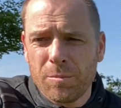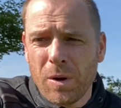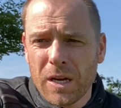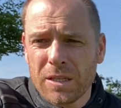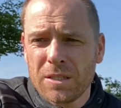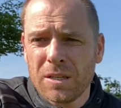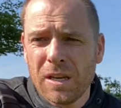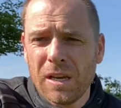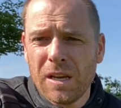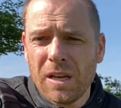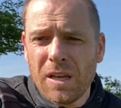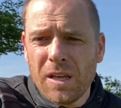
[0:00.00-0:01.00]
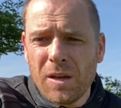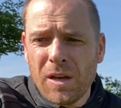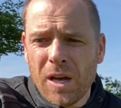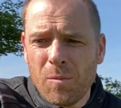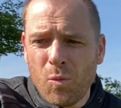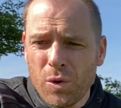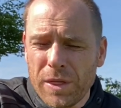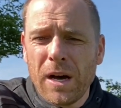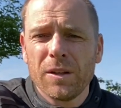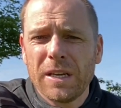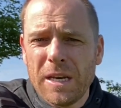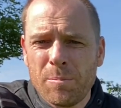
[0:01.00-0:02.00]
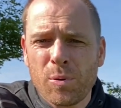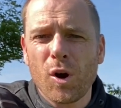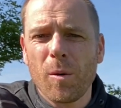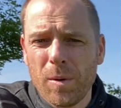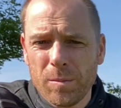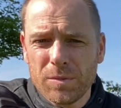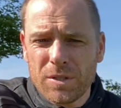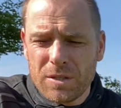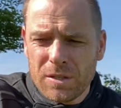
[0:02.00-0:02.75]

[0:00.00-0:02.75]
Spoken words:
bikes without any problems.